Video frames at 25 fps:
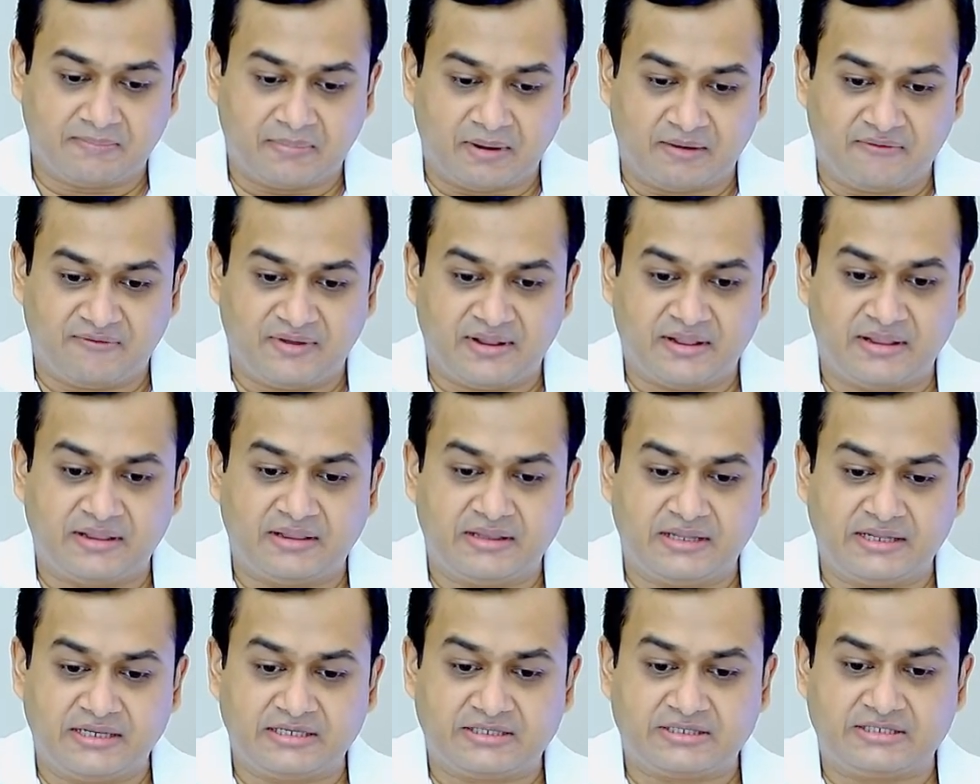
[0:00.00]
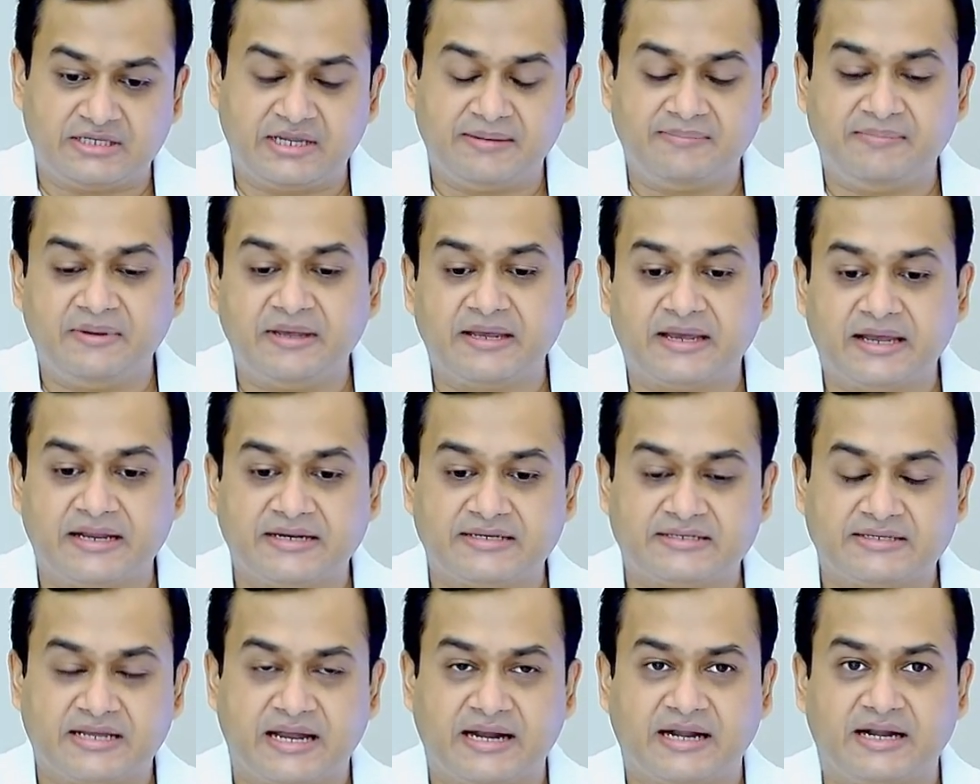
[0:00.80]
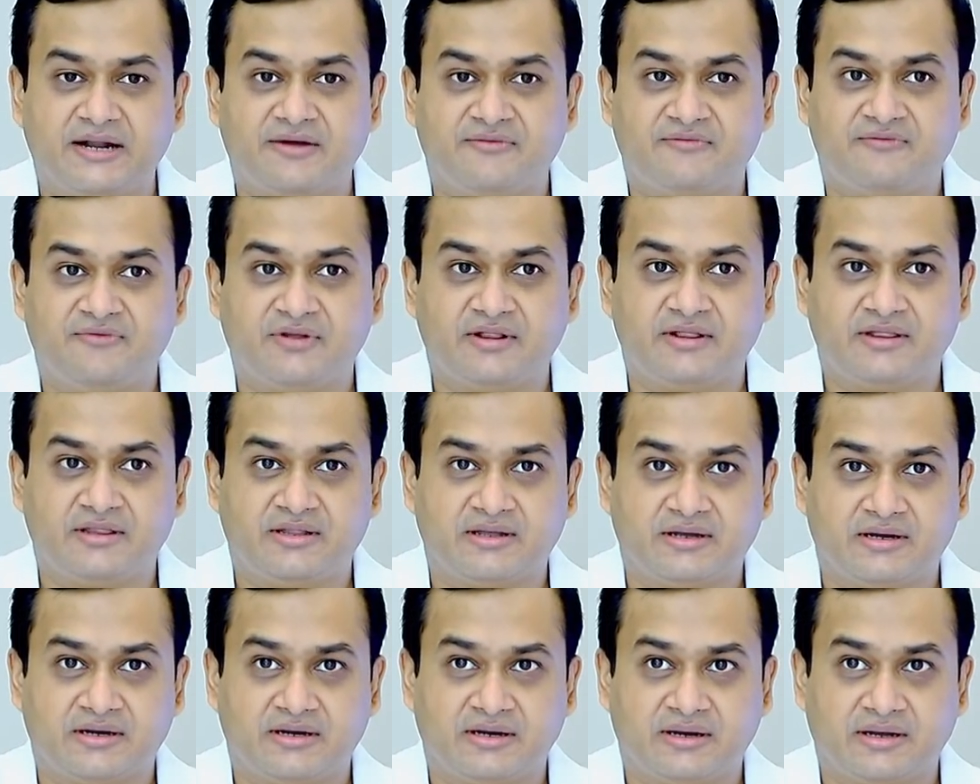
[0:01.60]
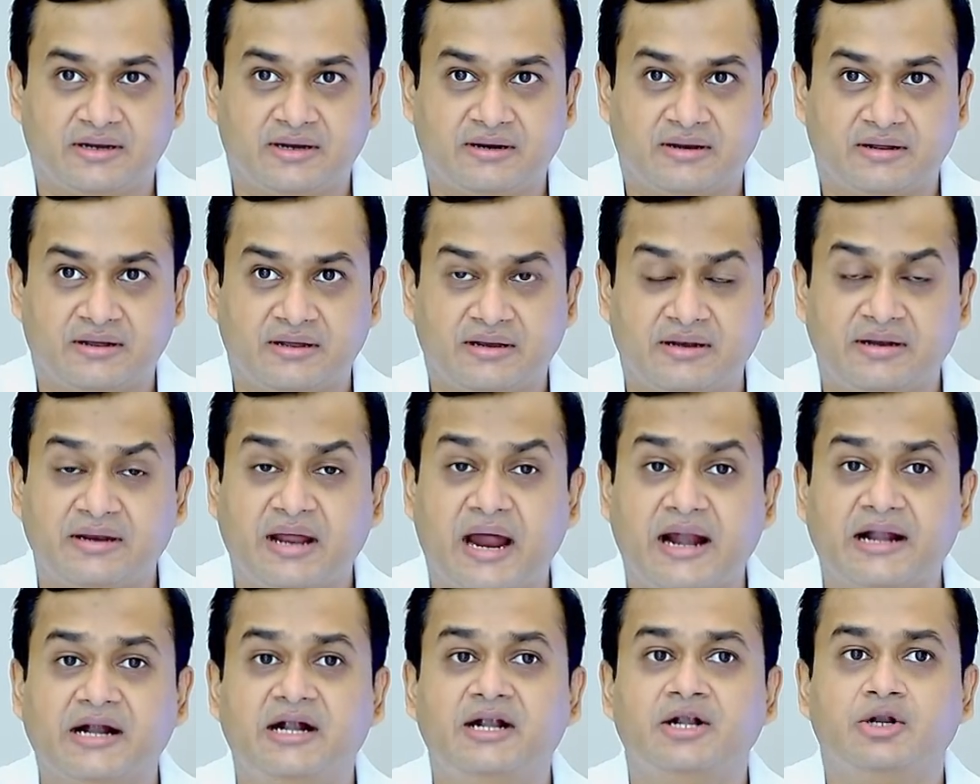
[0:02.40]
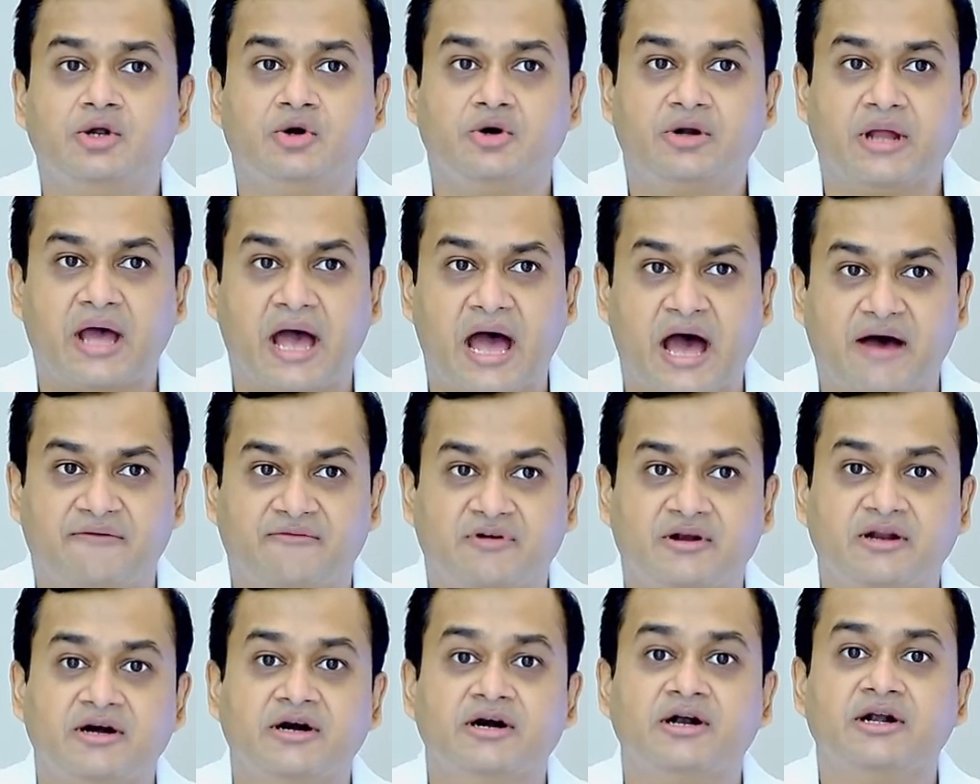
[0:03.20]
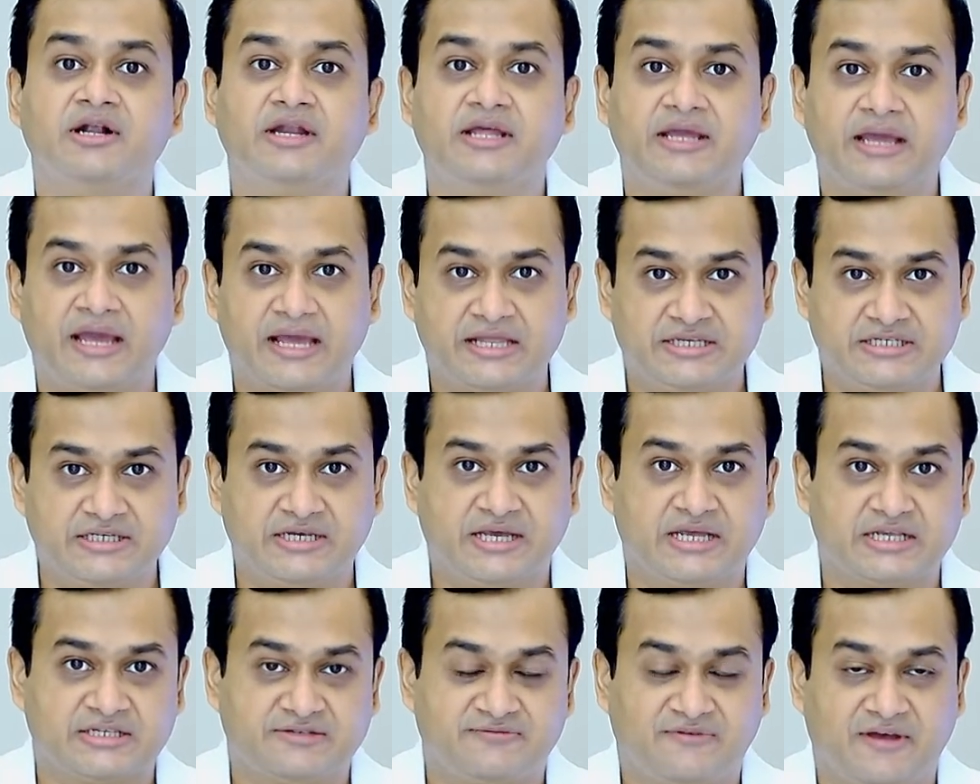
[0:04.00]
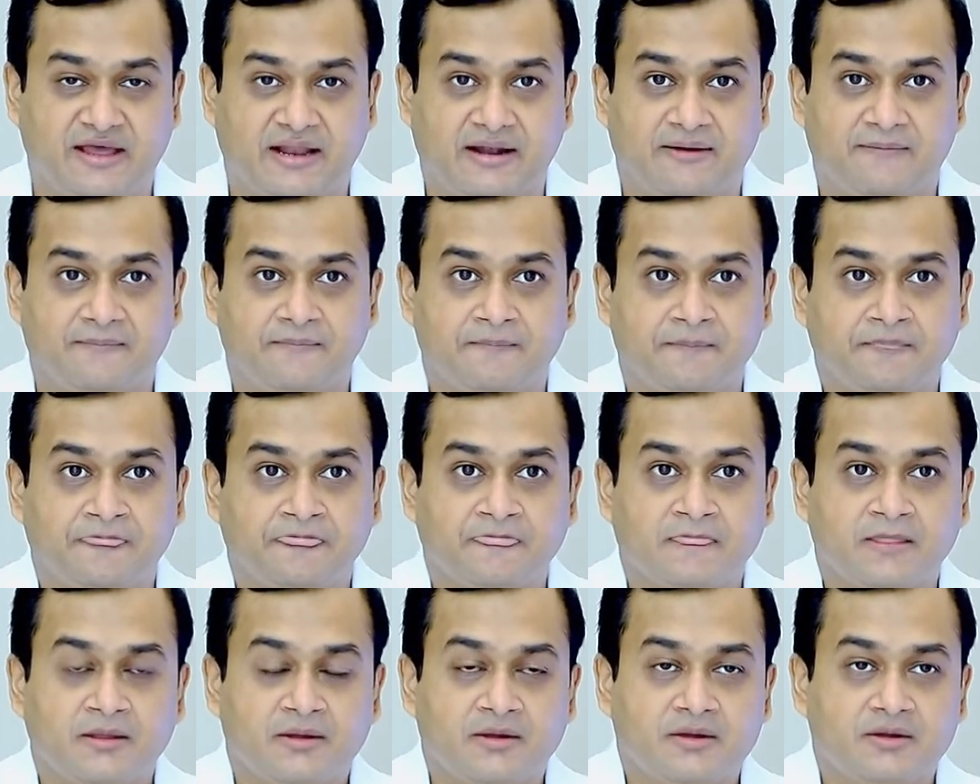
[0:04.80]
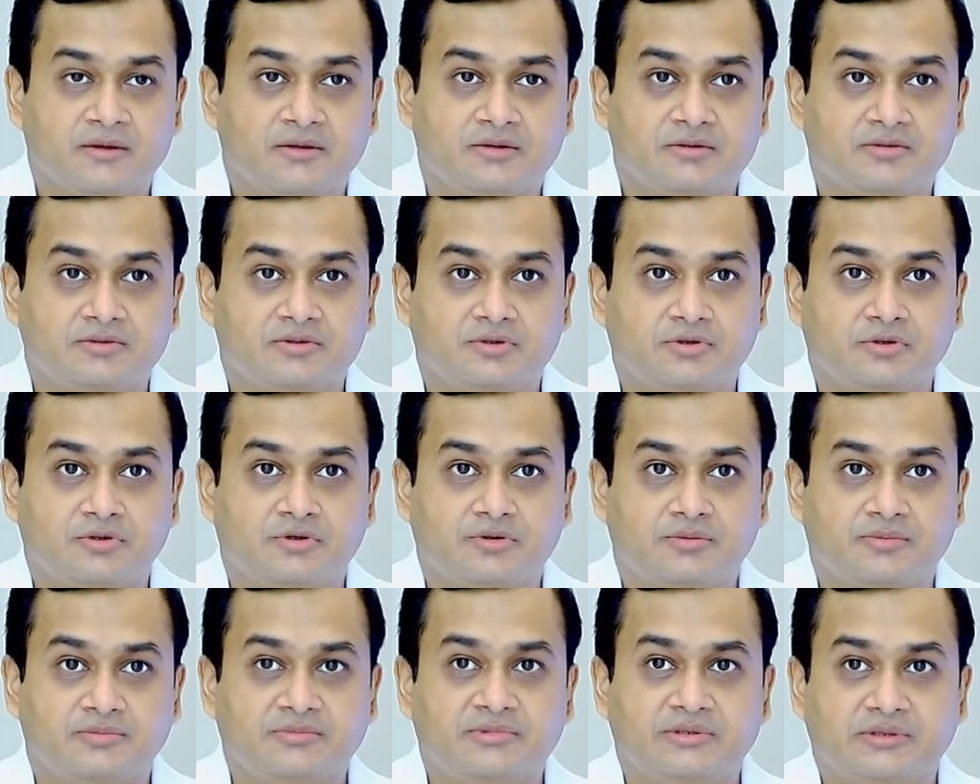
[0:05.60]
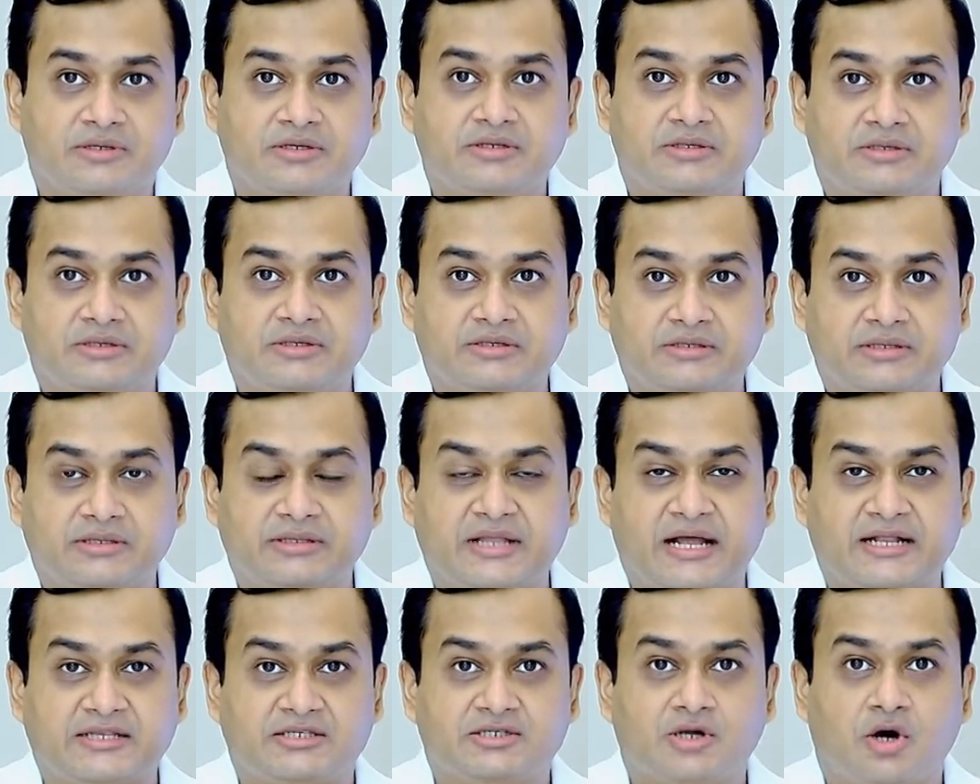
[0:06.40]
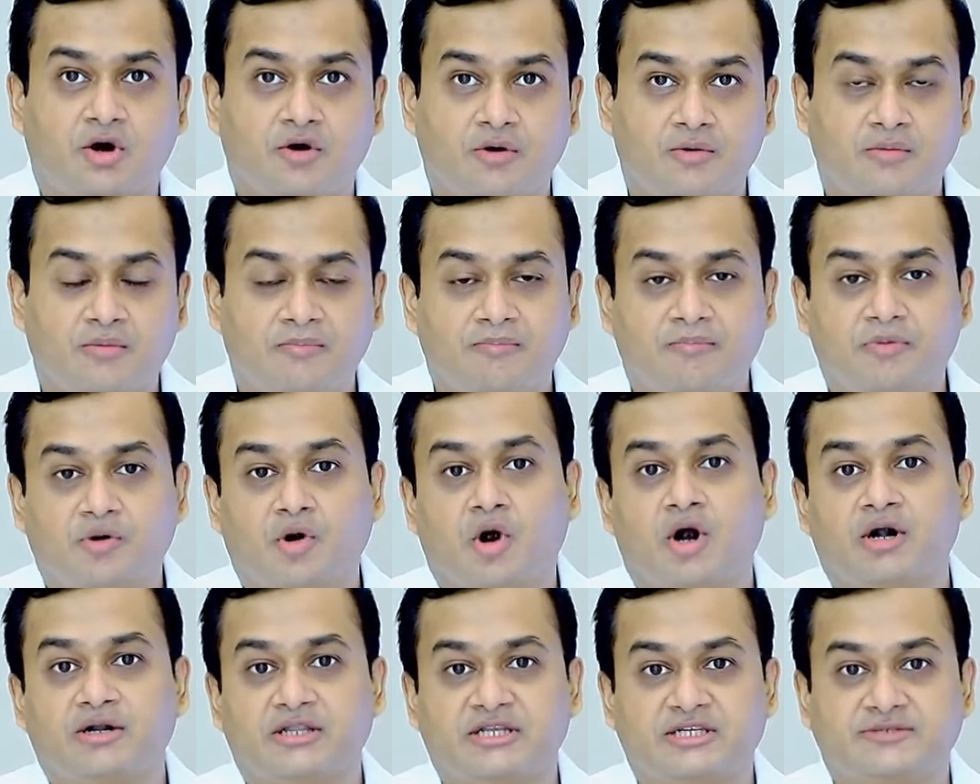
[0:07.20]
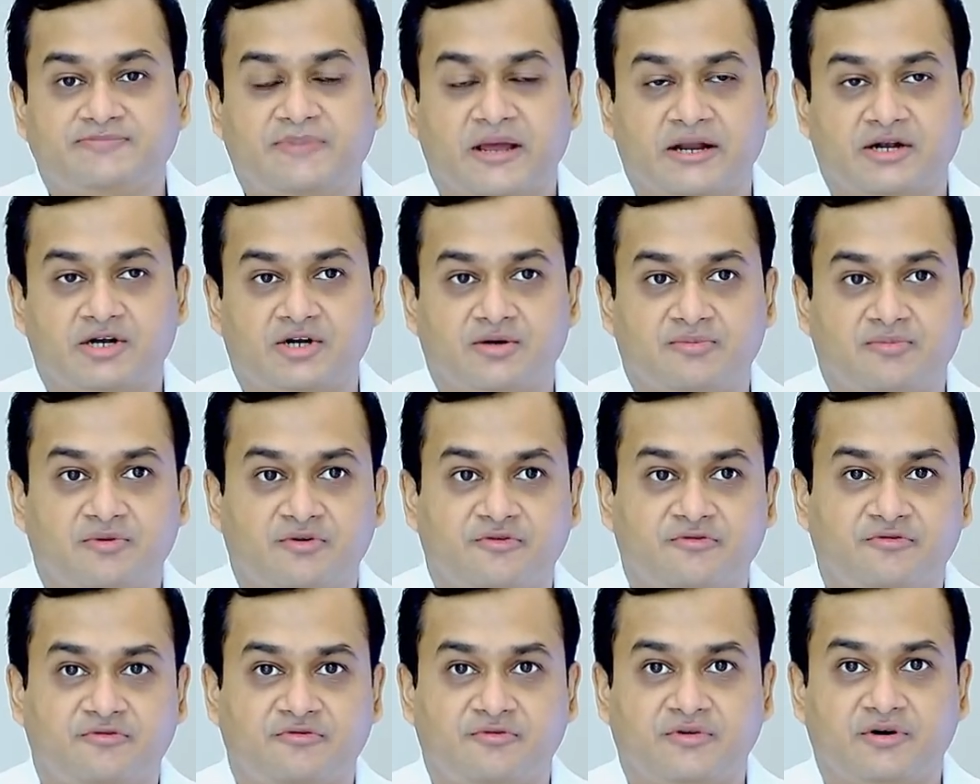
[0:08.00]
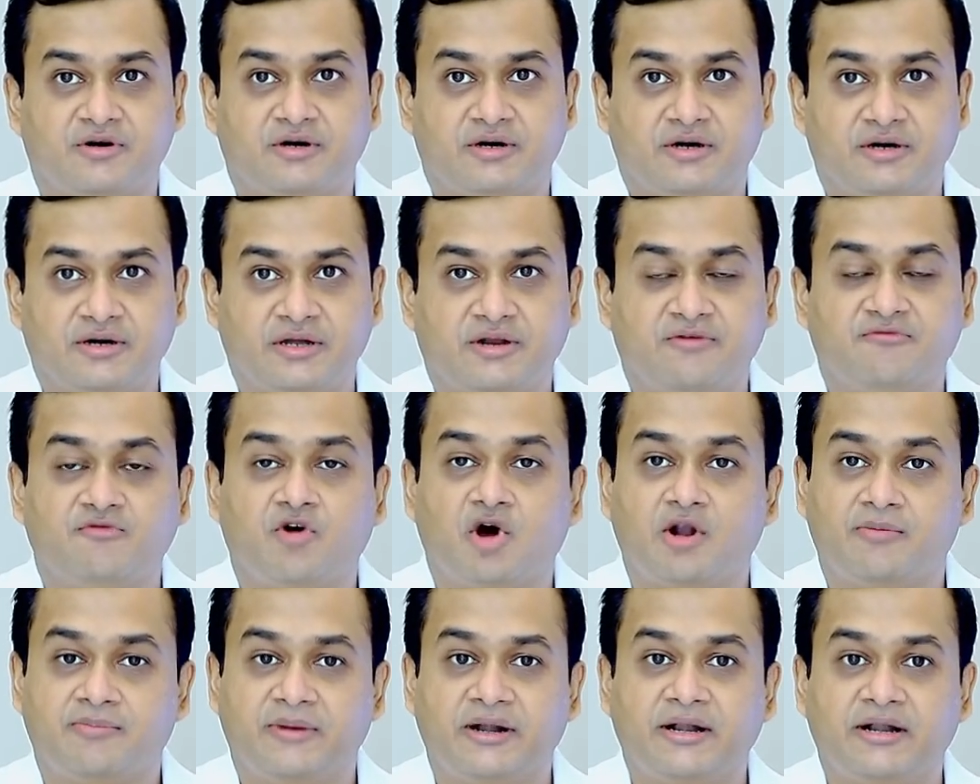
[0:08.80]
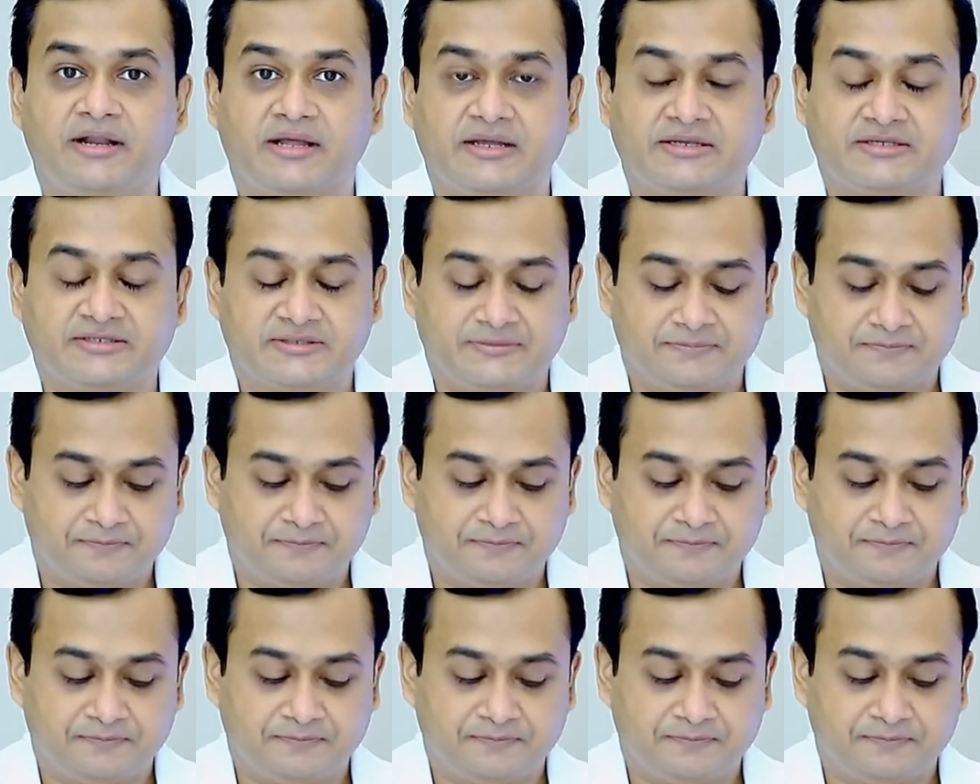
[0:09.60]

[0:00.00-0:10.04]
when these CP kids end up with in adulthood have an early aging as well. So that's how broad the spectrum of involvement is.